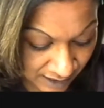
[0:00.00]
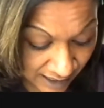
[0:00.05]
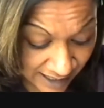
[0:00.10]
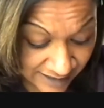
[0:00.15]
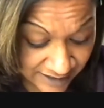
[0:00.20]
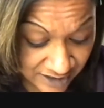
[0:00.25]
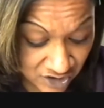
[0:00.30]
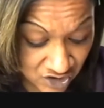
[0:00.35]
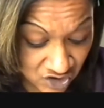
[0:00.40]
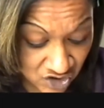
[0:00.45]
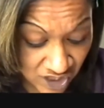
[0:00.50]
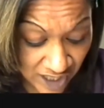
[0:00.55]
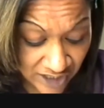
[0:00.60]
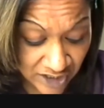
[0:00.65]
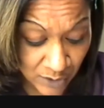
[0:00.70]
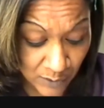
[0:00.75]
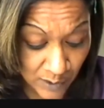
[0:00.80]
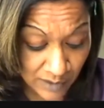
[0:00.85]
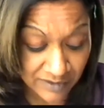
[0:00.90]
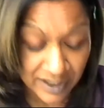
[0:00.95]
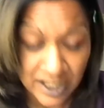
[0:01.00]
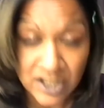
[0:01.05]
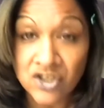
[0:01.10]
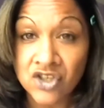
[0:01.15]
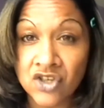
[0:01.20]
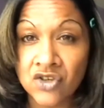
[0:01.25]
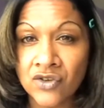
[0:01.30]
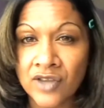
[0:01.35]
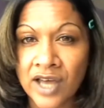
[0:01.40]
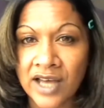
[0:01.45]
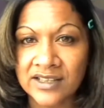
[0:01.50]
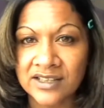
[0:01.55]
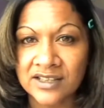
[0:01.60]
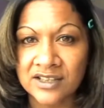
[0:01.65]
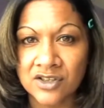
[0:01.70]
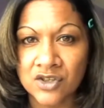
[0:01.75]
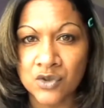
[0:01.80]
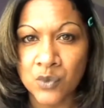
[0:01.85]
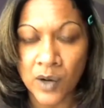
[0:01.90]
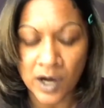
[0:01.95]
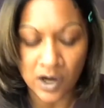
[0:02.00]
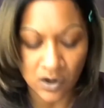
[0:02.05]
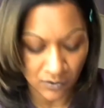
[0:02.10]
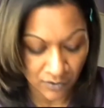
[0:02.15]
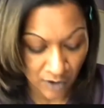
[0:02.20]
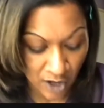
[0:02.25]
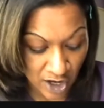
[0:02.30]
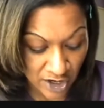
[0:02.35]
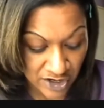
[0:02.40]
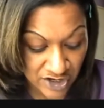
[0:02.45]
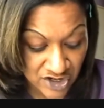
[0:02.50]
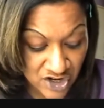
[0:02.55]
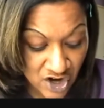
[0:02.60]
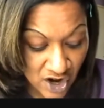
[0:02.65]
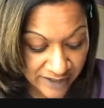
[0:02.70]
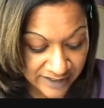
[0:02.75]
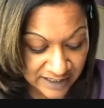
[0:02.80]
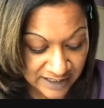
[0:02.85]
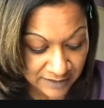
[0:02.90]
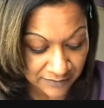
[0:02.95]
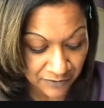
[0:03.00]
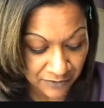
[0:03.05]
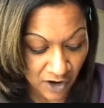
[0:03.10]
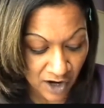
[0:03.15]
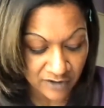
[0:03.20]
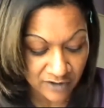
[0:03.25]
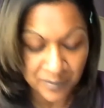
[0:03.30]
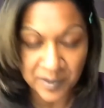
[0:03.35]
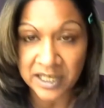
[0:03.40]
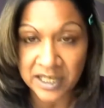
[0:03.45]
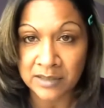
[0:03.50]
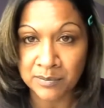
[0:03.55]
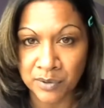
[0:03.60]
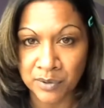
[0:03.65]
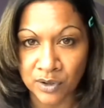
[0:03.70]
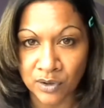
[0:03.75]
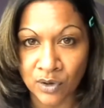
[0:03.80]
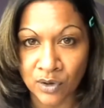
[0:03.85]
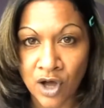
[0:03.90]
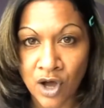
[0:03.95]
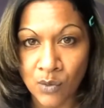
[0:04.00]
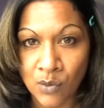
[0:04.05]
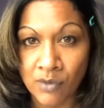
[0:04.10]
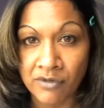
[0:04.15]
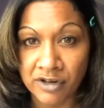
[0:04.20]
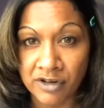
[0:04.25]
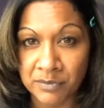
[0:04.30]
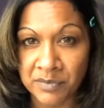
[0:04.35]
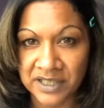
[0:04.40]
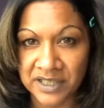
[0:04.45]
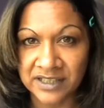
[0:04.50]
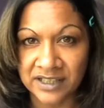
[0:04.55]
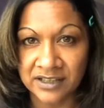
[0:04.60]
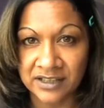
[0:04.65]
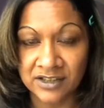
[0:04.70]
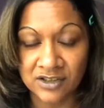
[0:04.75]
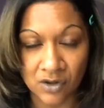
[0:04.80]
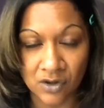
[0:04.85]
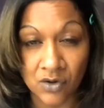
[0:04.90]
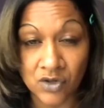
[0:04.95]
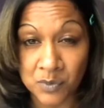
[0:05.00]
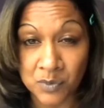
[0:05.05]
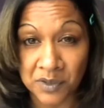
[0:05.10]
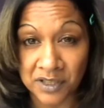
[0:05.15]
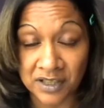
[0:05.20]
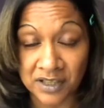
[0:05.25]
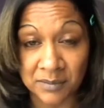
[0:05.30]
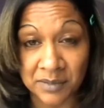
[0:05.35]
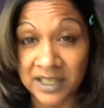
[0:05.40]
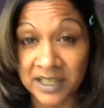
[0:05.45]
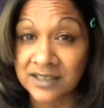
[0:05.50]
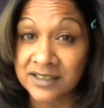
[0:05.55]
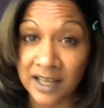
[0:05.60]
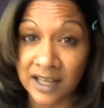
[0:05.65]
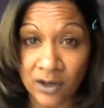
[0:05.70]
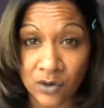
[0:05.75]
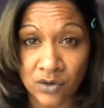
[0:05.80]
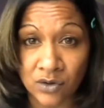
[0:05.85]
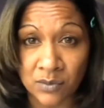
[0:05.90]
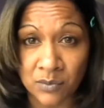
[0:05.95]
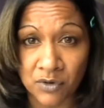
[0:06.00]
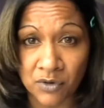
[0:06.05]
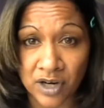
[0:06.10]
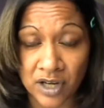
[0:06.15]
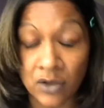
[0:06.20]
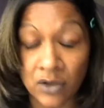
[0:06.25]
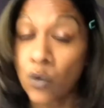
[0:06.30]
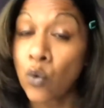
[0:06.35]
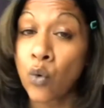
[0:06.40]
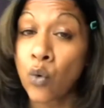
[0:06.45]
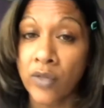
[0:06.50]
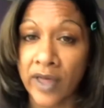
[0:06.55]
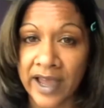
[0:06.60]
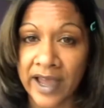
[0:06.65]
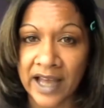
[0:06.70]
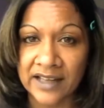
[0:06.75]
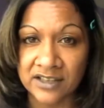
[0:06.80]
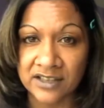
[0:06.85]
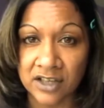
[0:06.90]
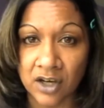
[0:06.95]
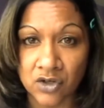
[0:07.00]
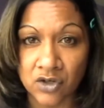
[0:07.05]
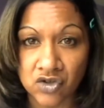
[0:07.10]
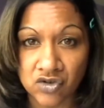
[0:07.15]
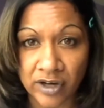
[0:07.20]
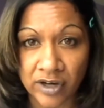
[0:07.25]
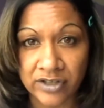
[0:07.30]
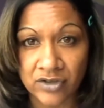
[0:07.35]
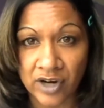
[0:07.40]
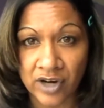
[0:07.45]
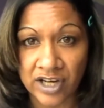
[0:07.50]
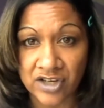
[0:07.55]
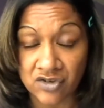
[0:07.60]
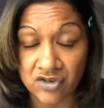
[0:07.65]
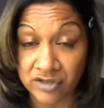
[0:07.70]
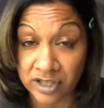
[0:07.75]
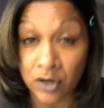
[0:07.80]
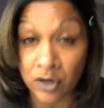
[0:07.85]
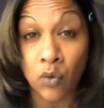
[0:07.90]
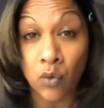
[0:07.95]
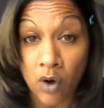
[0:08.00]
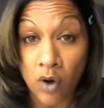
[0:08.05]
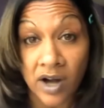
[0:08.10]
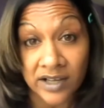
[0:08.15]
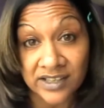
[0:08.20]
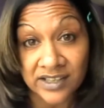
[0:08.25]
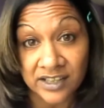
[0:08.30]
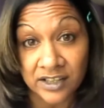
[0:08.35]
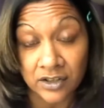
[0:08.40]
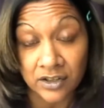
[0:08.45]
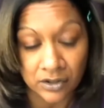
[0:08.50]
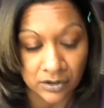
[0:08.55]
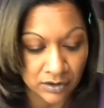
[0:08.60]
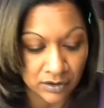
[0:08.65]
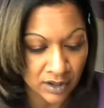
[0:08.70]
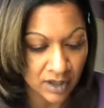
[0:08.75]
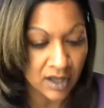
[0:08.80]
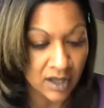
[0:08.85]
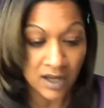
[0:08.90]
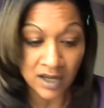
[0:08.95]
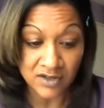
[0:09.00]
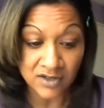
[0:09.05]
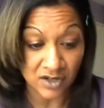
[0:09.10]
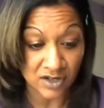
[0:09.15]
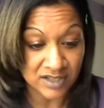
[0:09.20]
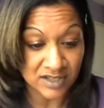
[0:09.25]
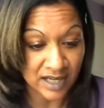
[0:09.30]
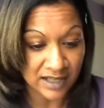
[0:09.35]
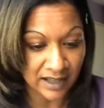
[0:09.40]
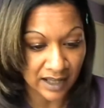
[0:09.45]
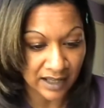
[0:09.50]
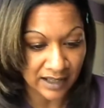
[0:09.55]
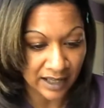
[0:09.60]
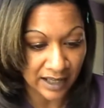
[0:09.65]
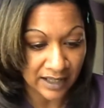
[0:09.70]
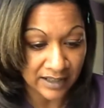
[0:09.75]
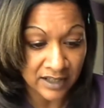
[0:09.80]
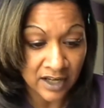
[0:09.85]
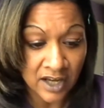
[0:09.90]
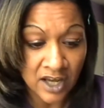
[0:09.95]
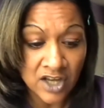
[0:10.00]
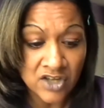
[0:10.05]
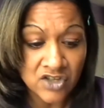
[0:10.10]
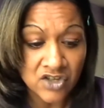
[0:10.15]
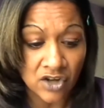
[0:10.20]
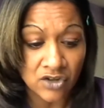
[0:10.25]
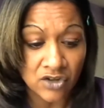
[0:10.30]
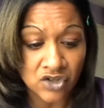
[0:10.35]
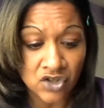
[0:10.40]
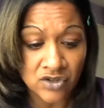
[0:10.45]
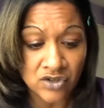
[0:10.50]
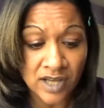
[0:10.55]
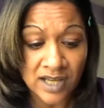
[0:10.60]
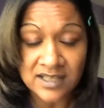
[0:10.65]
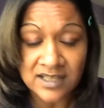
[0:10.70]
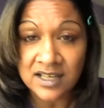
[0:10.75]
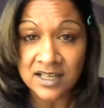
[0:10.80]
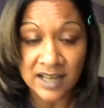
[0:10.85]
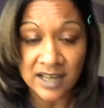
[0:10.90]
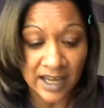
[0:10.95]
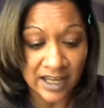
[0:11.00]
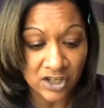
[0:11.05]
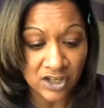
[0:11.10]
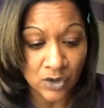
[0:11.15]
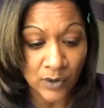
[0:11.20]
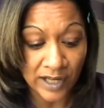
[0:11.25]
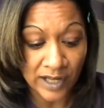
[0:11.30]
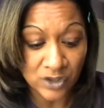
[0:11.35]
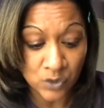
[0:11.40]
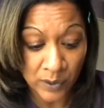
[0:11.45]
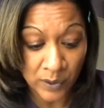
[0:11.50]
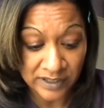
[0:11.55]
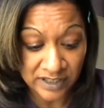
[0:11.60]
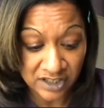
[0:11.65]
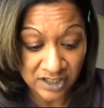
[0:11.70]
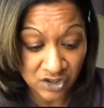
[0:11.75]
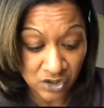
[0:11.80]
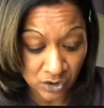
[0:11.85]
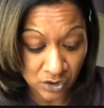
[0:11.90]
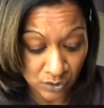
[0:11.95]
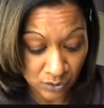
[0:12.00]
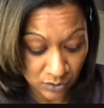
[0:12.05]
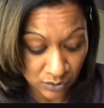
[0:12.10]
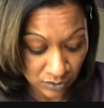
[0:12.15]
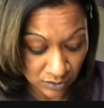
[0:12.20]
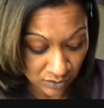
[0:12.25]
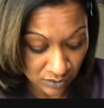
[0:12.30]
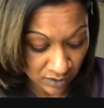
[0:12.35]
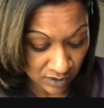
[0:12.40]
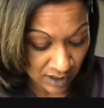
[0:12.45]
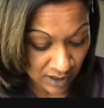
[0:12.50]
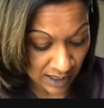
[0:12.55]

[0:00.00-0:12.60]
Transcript: And in January 2012, 95 people were admitted to hospital because they couldn't breathe or they had to go straight to casualty or ICU. So I'll say that again. So 2008, you had 22.